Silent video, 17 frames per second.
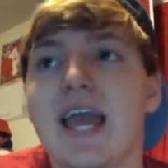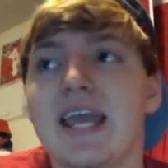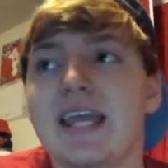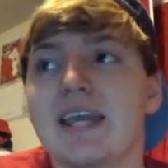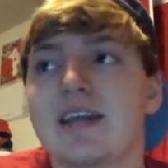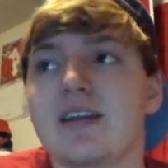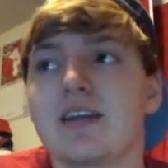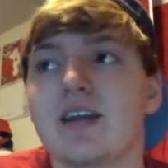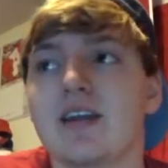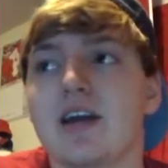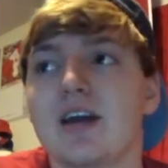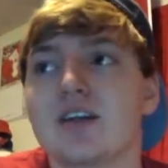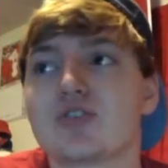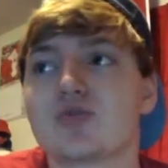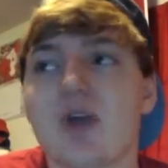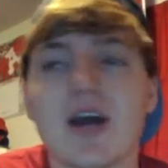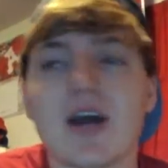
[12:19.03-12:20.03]
and
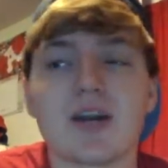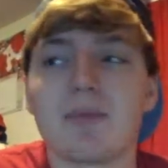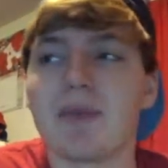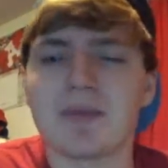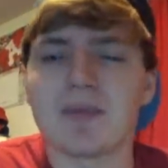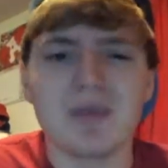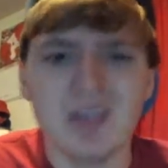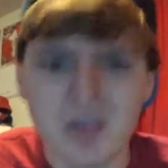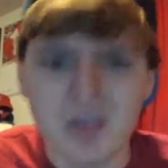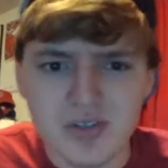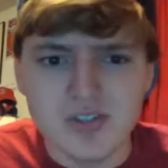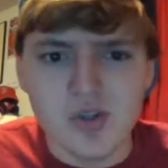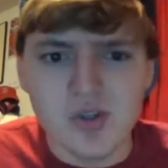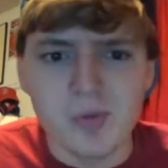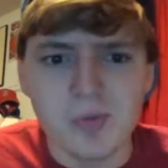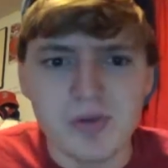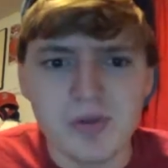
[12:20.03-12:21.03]
try to make me look
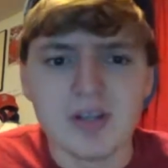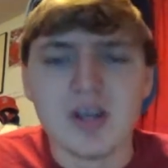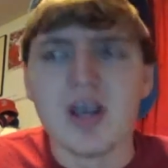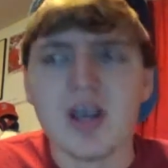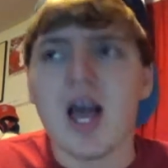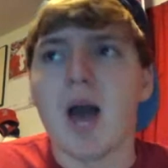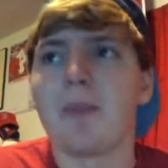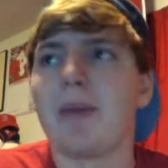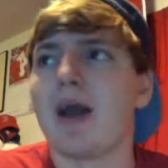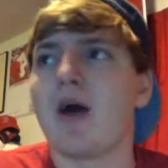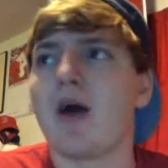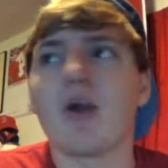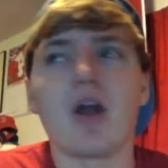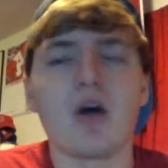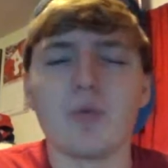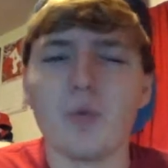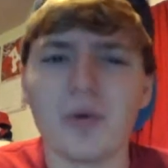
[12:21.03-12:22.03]
stupid
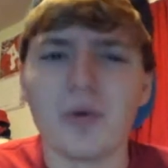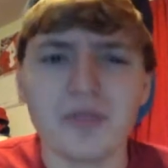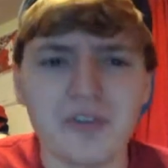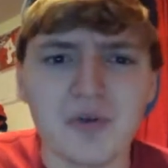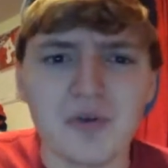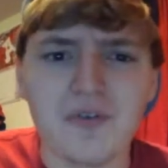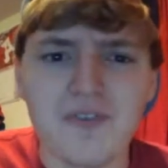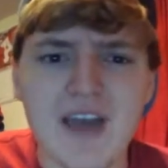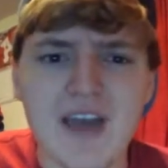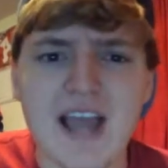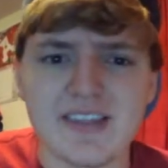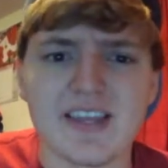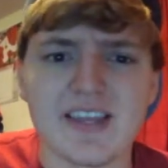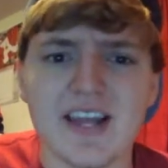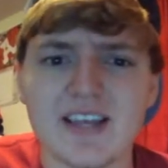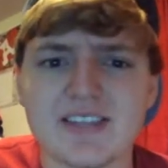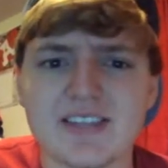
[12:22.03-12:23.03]
about one little fact
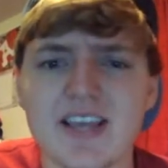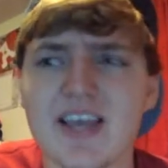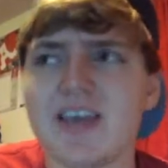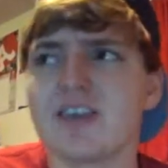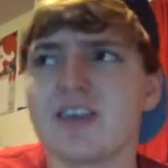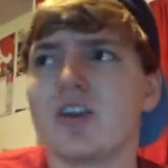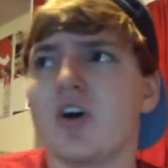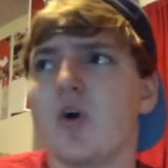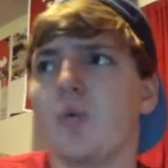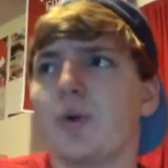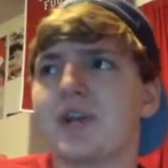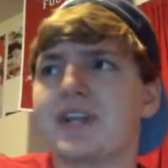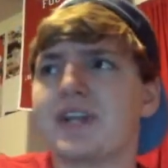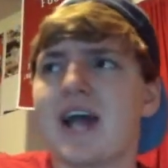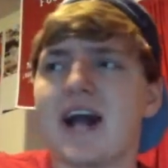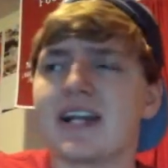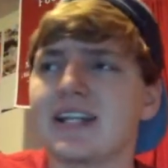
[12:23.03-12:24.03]
that I said
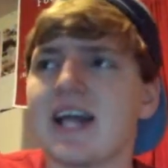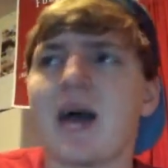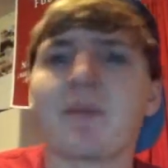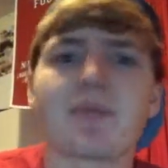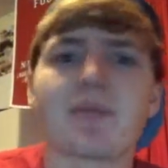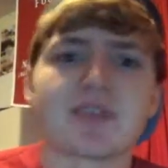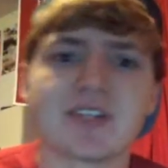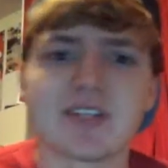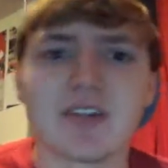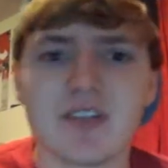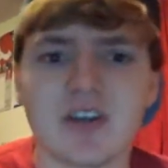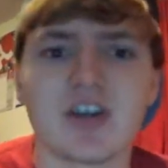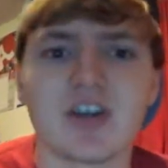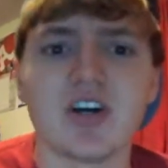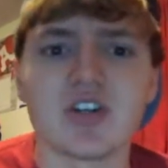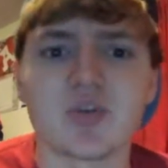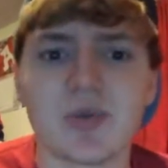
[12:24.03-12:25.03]
when 99% of the
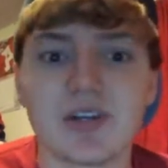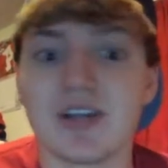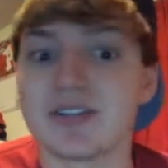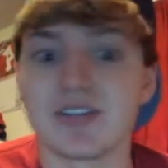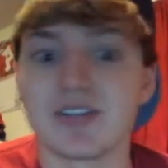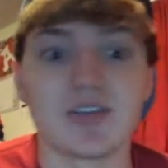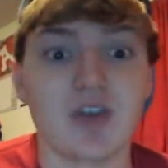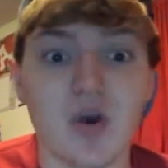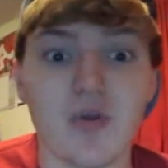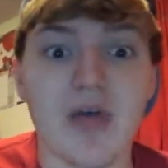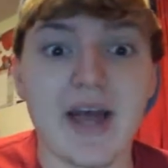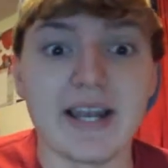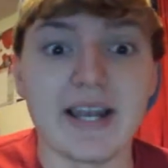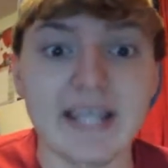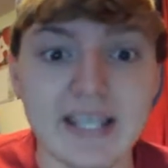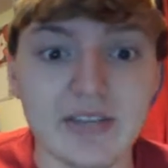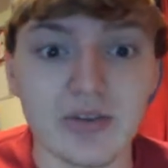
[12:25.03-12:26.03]
country doesn't know
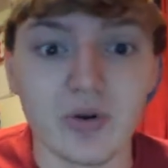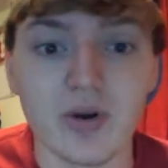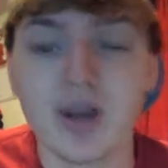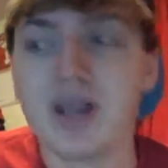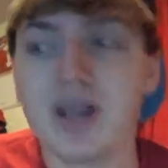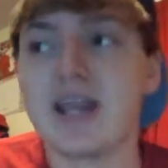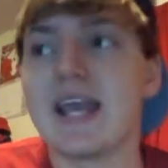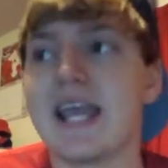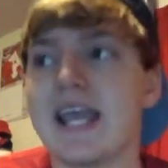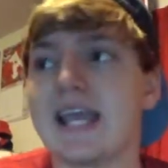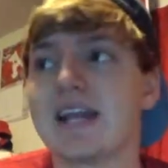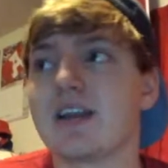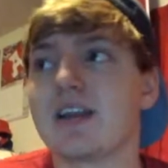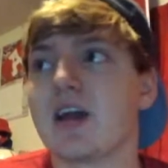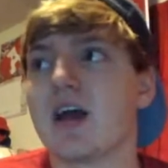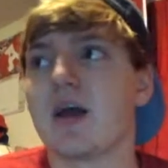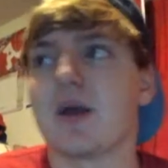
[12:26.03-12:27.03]
that either.
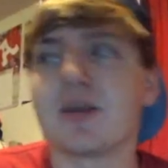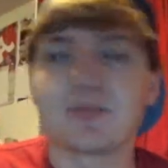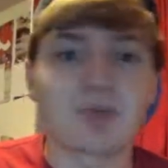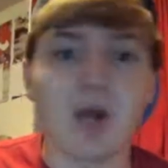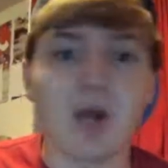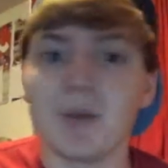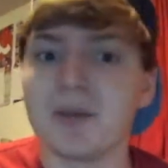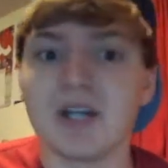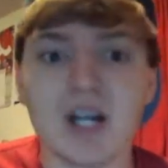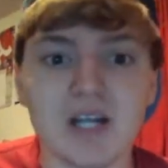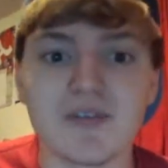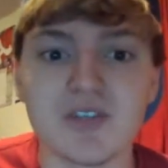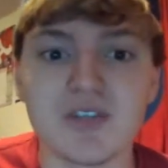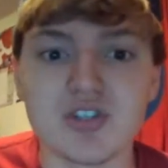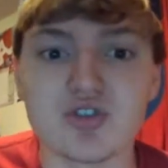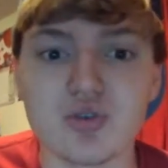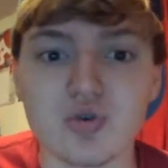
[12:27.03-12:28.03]
And it's probably not
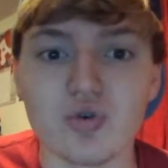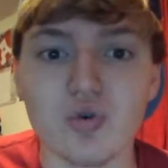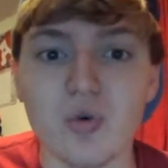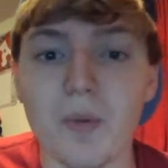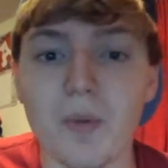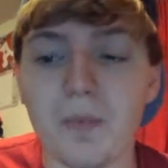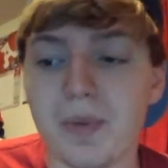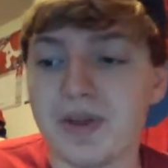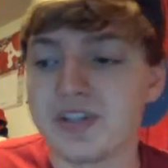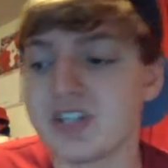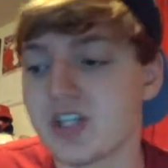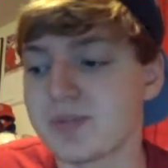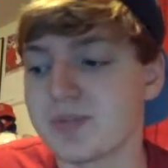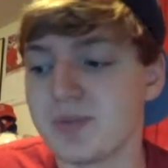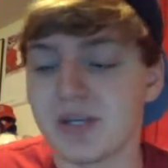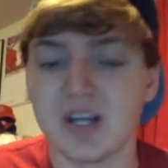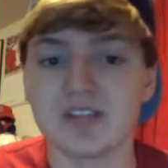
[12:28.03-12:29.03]
even true, but
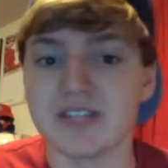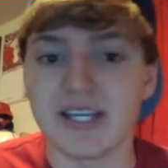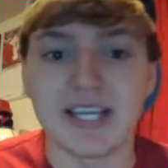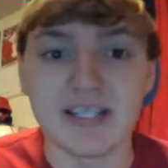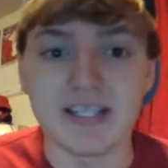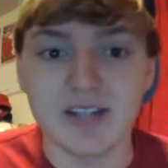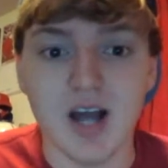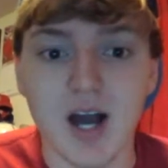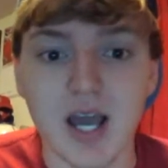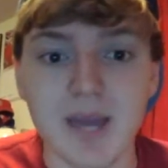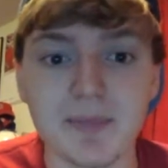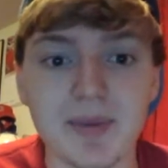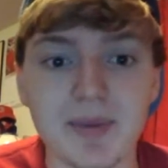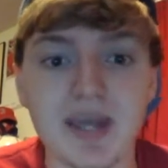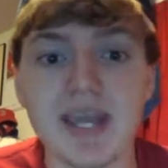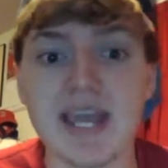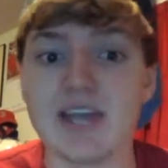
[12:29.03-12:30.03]
just because they can type
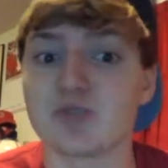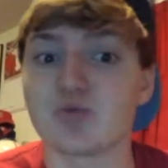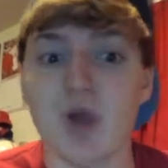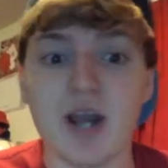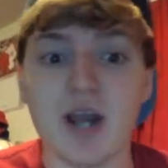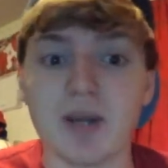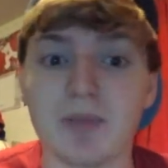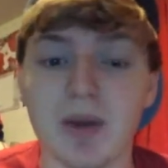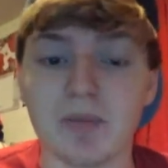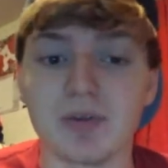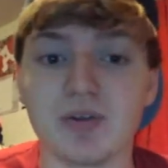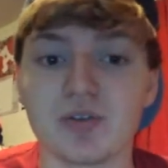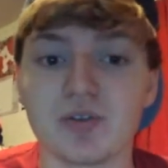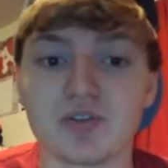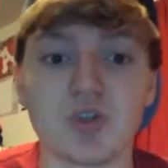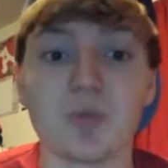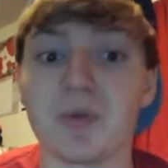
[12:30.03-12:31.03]
and try to make me
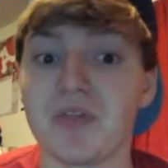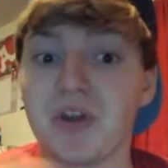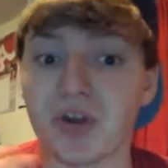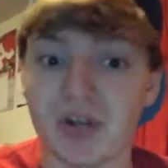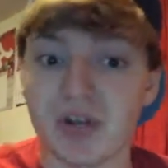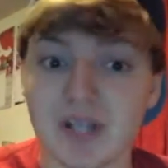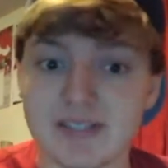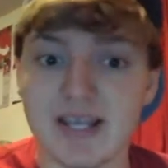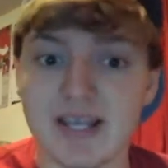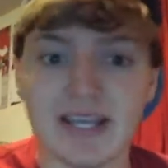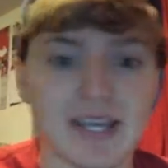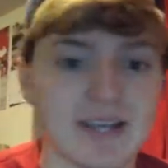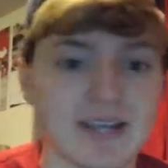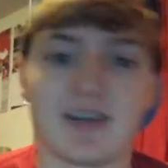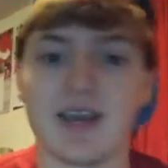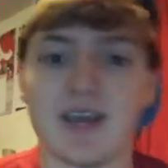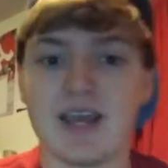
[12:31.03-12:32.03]
look stupid, they're going to say it.